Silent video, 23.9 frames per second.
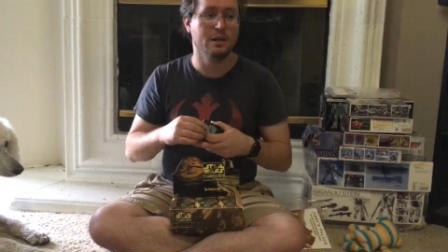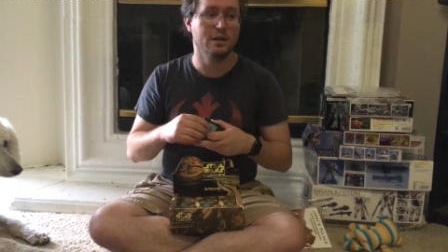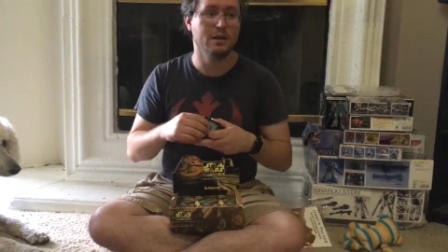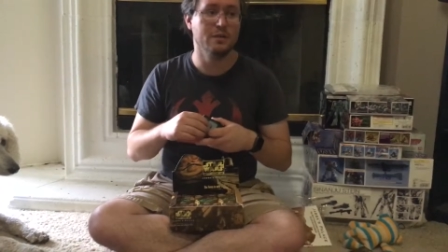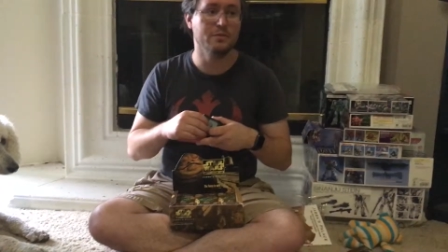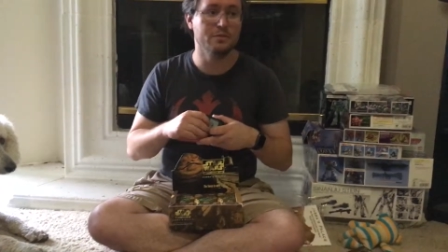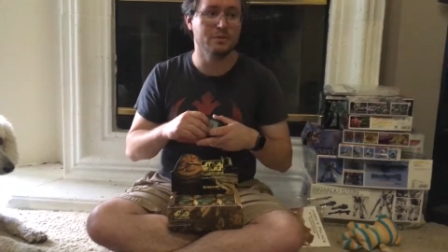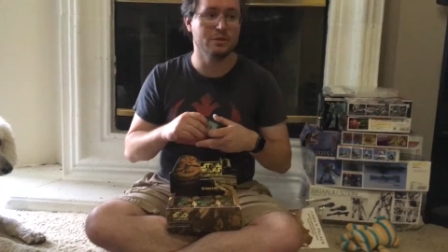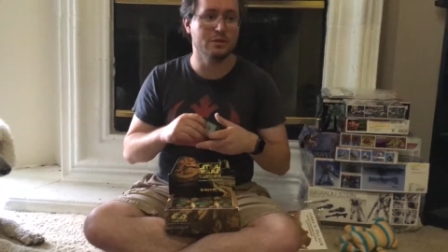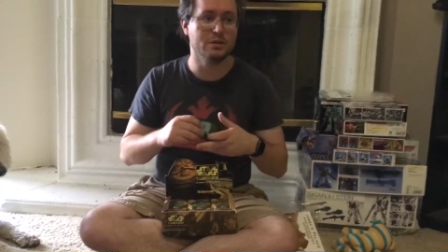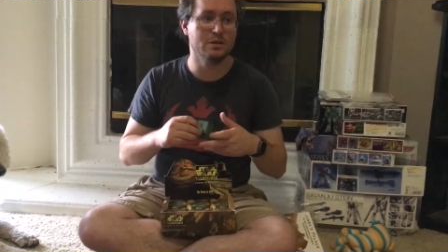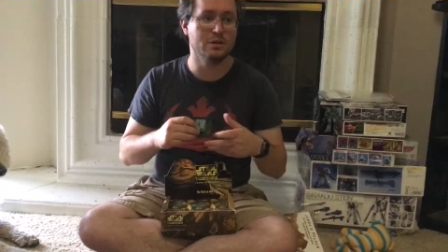it
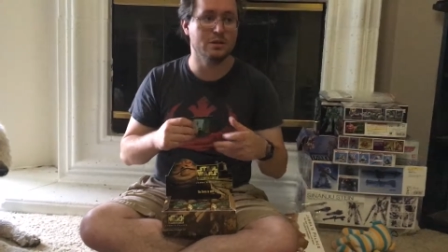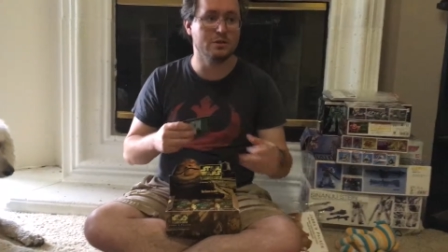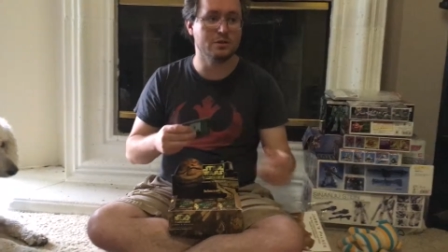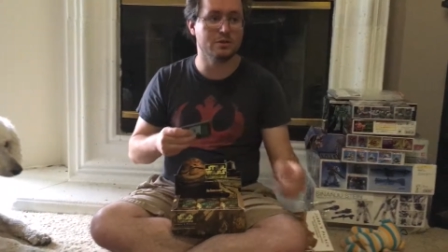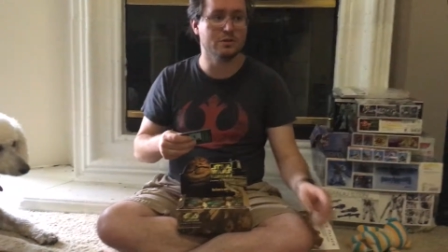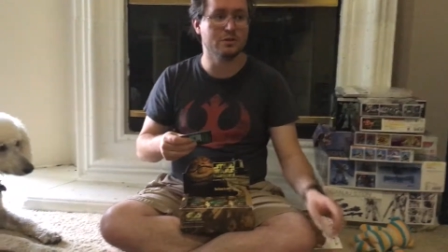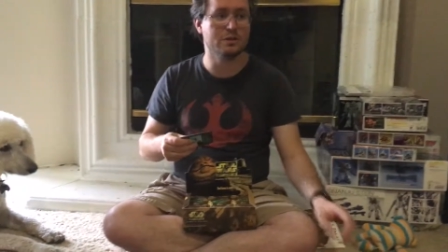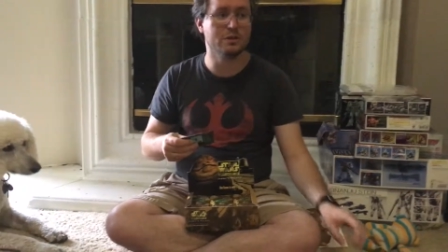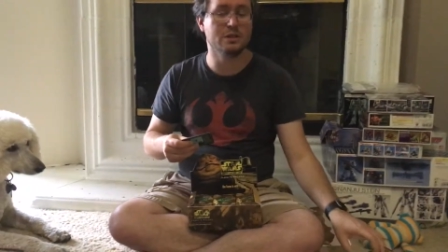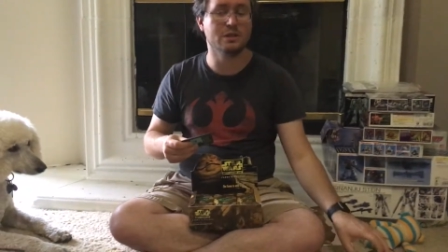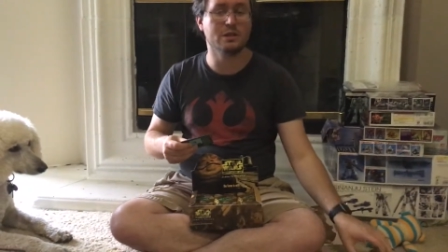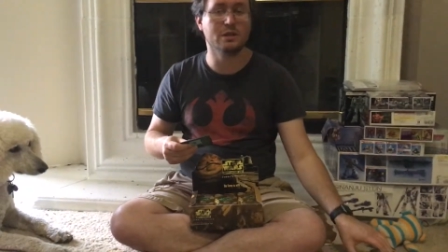was an
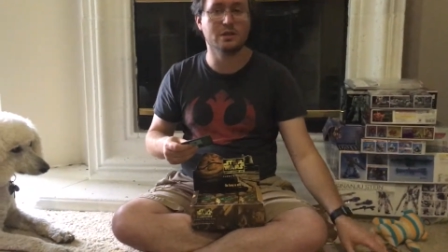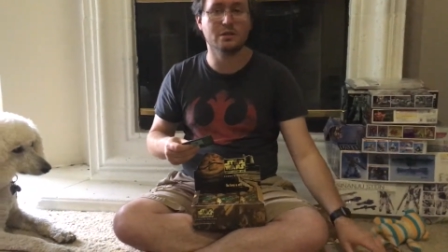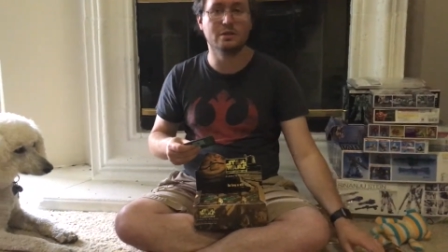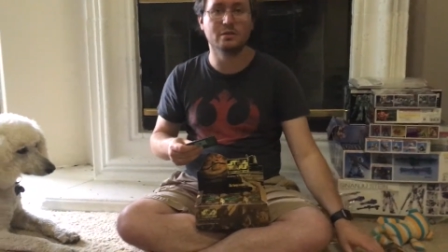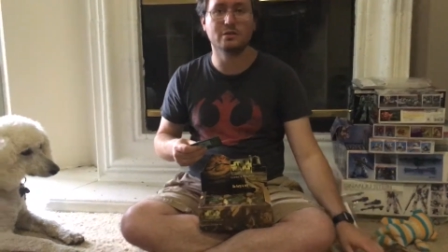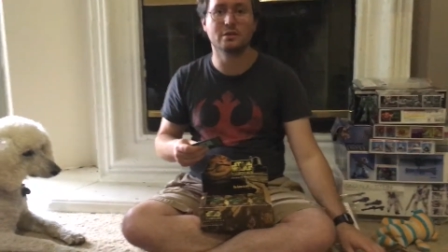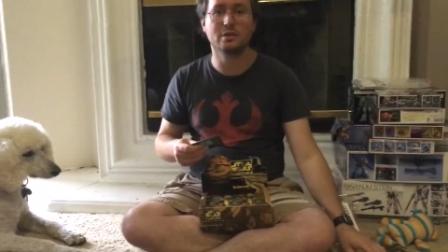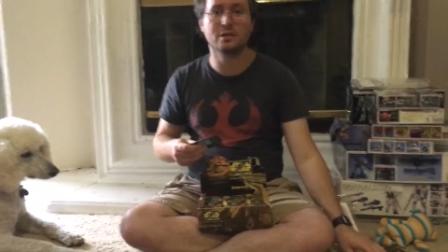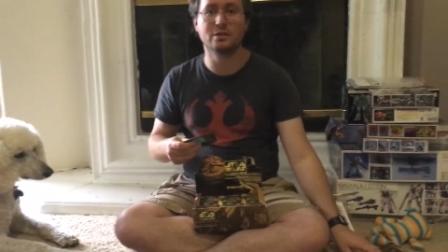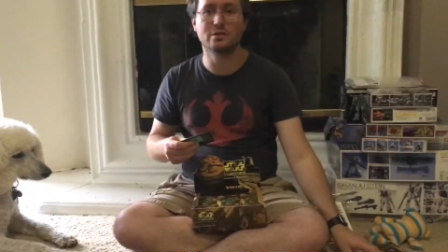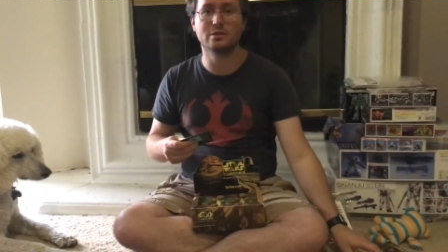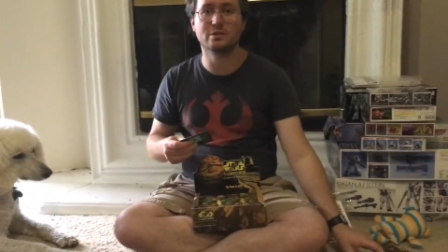
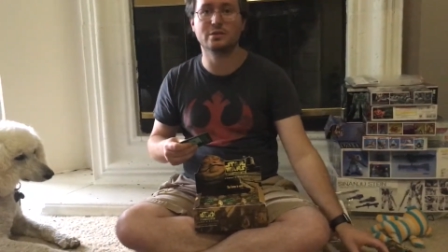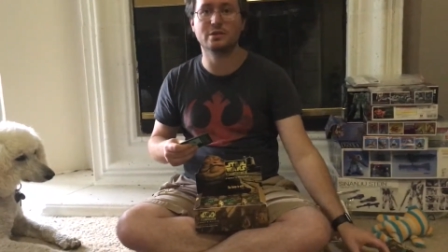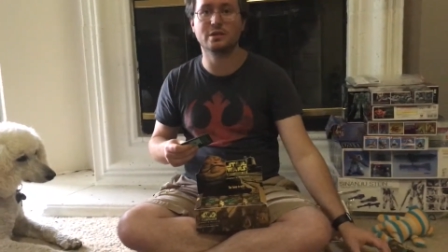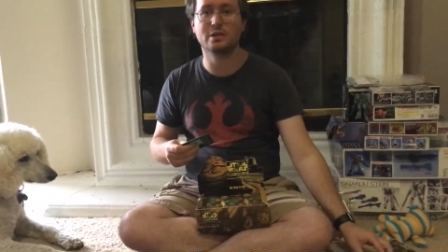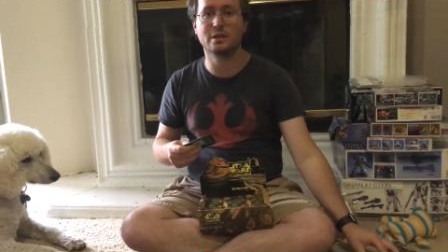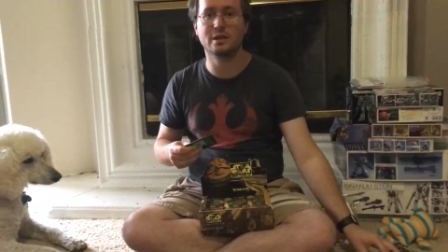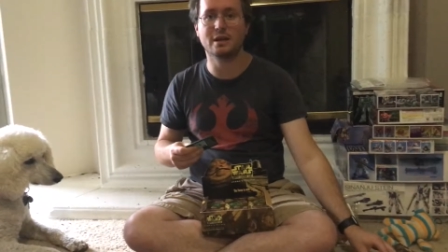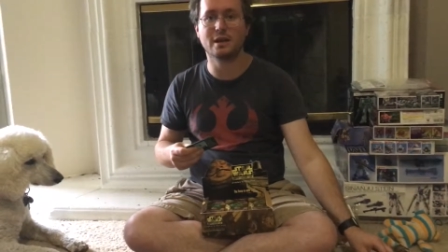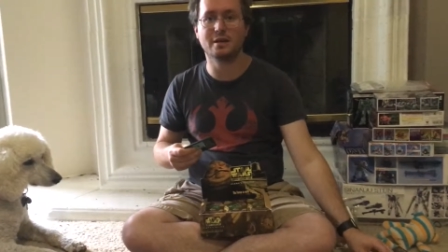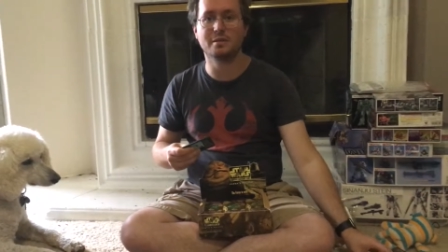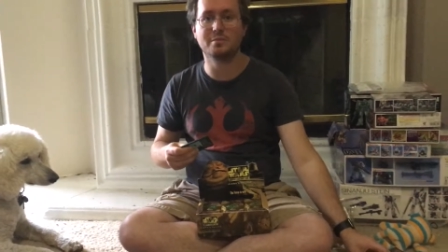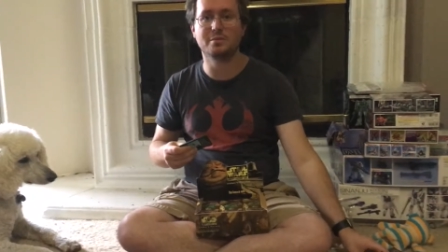interesting
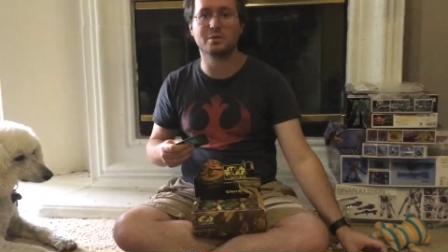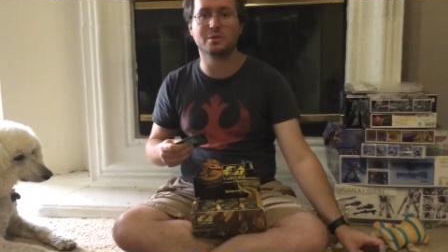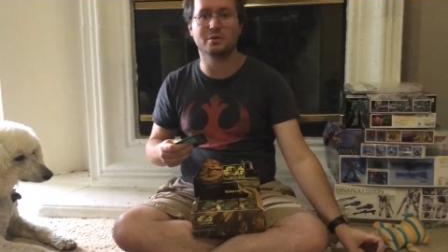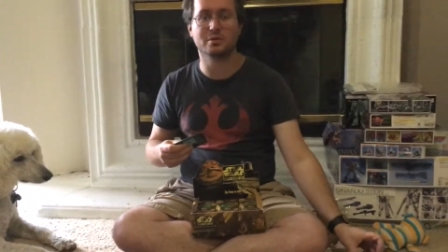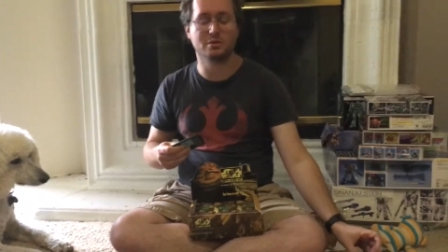game